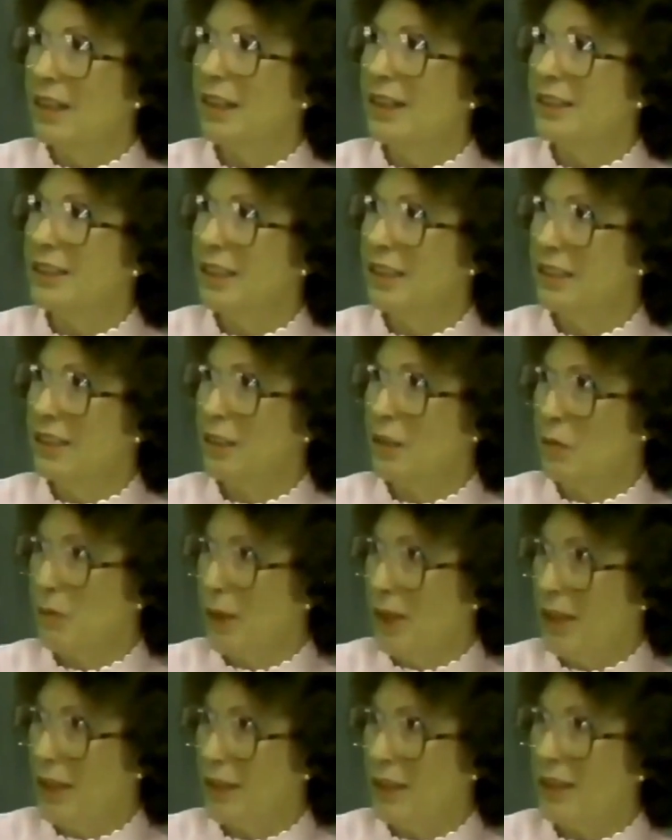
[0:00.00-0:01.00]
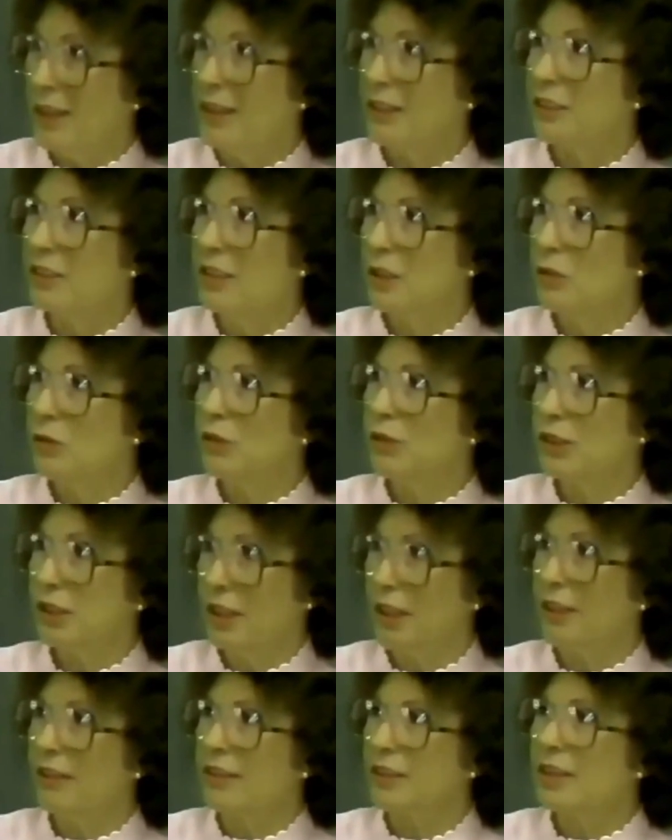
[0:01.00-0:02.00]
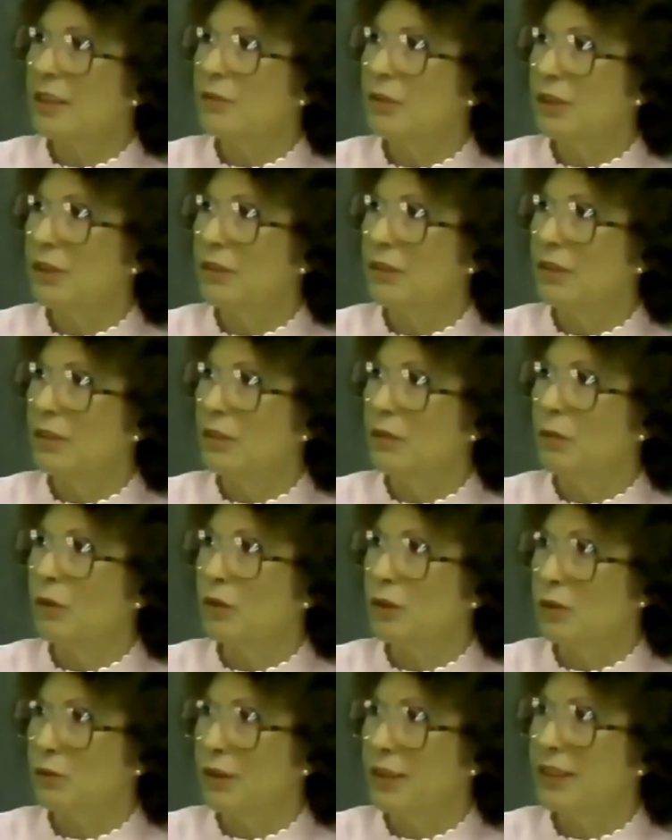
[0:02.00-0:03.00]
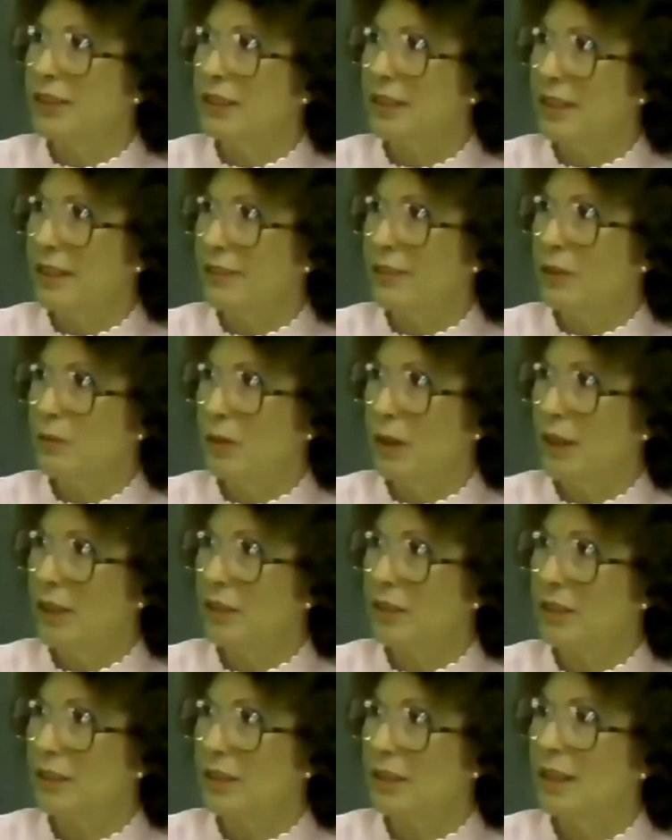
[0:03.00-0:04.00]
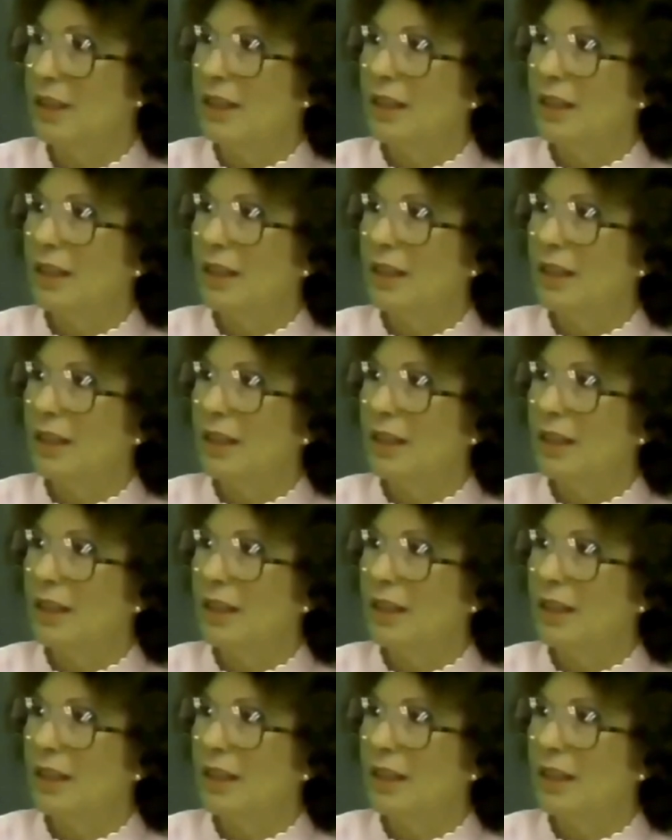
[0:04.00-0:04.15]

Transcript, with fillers: attended a meeting and she will share some of the most recent information